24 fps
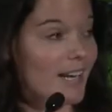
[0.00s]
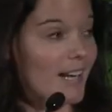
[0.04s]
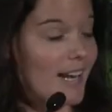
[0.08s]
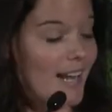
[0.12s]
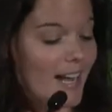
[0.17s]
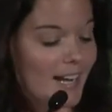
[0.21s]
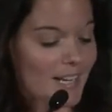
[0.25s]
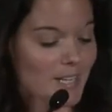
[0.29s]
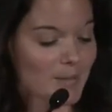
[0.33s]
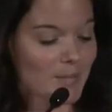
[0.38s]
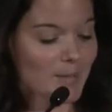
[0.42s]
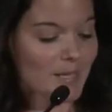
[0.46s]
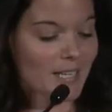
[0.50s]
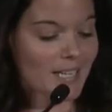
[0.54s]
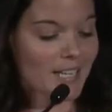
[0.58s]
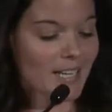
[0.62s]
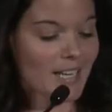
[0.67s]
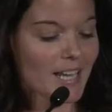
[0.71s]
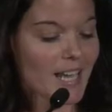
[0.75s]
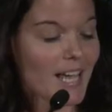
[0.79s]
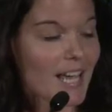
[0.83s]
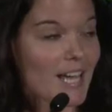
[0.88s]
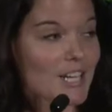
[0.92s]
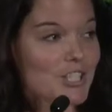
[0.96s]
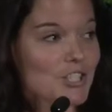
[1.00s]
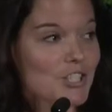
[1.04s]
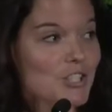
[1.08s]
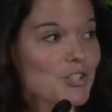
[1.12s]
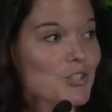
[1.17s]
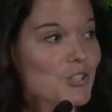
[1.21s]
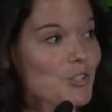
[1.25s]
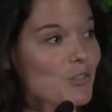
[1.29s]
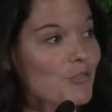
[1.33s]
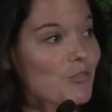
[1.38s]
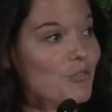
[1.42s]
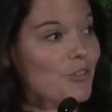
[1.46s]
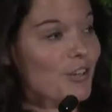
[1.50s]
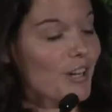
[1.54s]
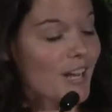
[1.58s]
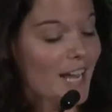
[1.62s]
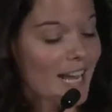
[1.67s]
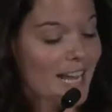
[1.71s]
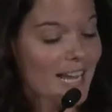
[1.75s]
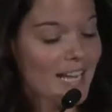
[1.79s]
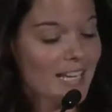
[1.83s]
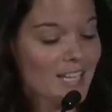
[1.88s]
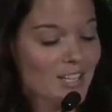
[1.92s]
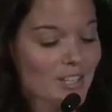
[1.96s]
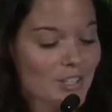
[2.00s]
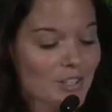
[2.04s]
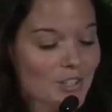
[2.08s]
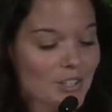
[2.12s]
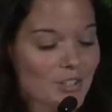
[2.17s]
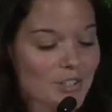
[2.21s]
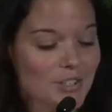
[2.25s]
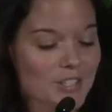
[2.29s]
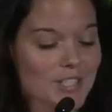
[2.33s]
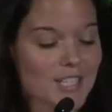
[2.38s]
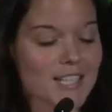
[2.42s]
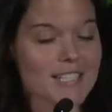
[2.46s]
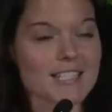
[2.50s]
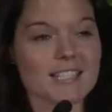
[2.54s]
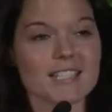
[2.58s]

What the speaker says: Senate Ag Committee, and she served for 8 years